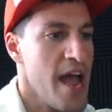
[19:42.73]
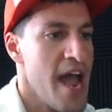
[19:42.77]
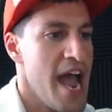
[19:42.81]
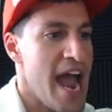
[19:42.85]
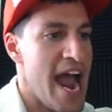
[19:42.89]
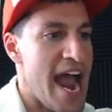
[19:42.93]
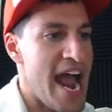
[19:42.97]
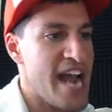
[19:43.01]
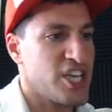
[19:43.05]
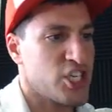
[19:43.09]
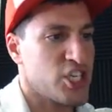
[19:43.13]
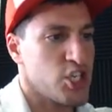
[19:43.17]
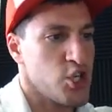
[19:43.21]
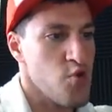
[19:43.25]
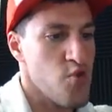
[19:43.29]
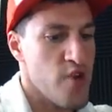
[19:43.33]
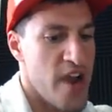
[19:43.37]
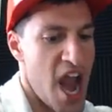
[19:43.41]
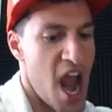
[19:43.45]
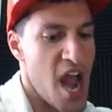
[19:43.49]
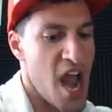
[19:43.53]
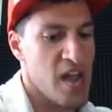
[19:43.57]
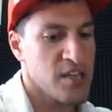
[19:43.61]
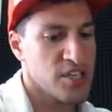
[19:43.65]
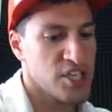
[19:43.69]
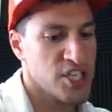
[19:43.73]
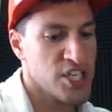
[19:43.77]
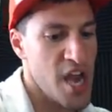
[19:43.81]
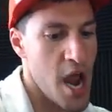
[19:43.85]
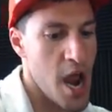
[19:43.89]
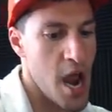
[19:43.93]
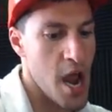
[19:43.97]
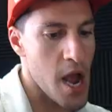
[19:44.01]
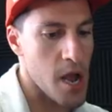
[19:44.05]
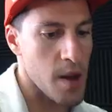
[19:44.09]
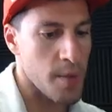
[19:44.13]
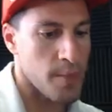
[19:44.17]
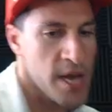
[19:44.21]
A Toucan
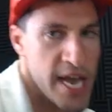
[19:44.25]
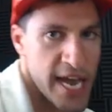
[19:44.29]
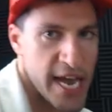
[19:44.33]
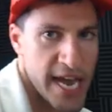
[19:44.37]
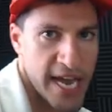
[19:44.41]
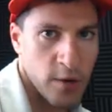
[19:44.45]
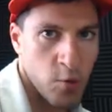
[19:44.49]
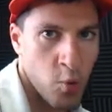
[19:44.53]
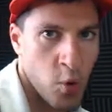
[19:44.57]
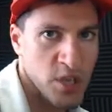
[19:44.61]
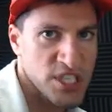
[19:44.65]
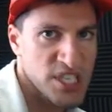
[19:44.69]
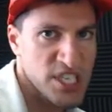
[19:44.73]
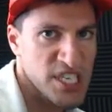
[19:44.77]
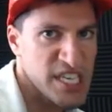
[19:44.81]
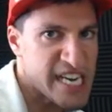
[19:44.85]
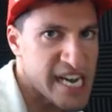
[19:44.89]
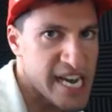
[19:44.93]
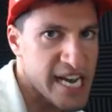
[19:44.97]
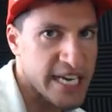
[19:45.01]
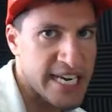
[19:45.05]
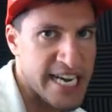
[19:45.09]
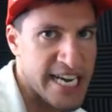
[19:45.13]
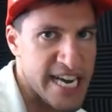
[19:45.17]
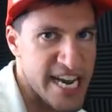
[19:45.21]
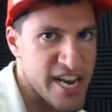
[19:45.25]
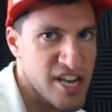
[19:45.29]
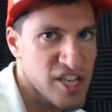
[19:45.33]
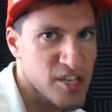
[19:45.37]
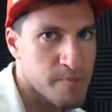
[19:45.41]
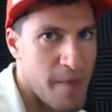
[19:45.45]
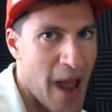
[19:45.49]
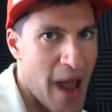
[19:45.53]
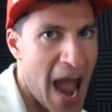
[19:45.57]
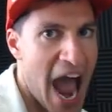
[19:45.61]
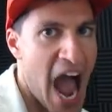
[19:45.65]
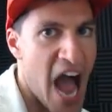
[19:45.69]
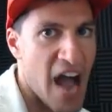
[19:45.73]
Sam, and once again he is
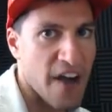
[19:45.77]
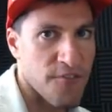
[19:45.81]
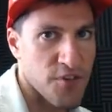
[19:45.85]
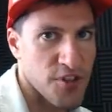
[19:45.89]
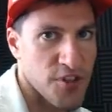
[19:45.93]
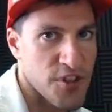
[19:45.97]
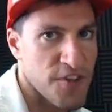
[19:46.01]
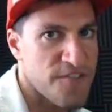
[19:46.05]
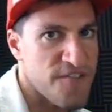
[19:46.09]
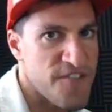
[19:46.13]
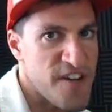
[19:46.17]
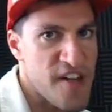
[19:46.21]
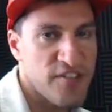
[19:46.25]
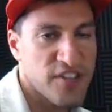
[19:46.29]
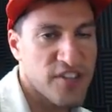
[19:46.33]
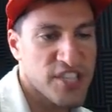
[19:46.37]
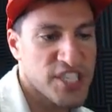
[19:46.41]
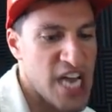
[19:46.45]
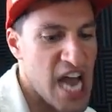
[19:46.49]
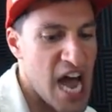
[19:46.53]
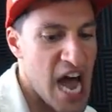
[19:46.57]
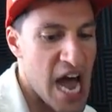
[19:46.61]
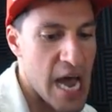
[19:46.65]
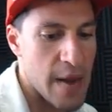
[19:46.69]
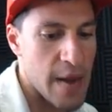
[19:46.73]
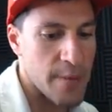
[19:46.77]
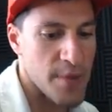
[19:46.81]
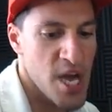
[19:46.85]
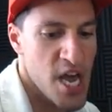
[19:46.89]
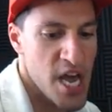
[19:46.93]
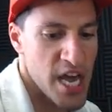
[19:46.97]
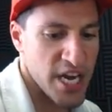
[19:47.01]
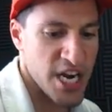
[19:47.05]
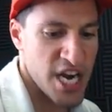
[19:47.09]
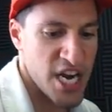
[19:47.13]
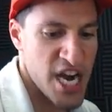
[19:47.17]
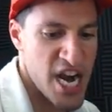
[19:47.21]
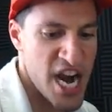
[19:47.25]
back for the fifth time, and
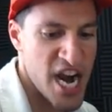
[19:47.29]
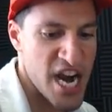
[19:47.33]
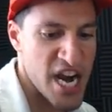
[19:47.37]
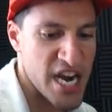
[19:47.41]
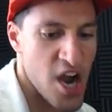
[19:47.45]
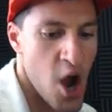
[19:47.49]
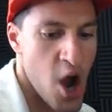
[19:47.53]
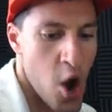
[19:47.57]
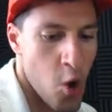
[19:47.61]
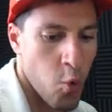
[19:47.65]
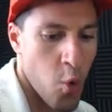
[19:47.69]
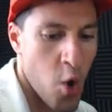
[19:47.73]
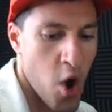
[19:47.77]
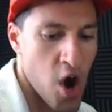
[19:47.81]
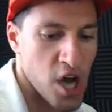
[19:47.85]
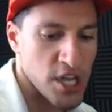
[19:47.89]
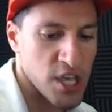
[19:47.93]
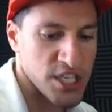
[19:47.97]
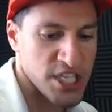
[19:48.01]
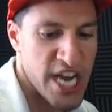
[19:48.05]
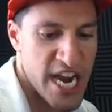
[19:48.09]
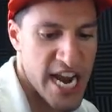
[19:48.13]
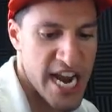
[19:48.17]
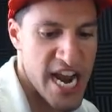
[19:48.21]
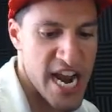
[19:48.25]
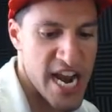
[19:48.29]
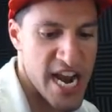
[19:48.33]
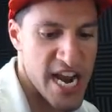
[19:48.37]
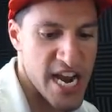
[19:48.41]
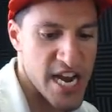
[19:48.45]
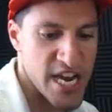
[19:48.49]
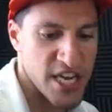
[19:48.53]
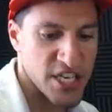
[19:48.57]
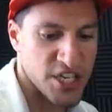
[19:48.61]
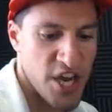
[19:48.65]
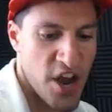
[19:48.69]
he wants his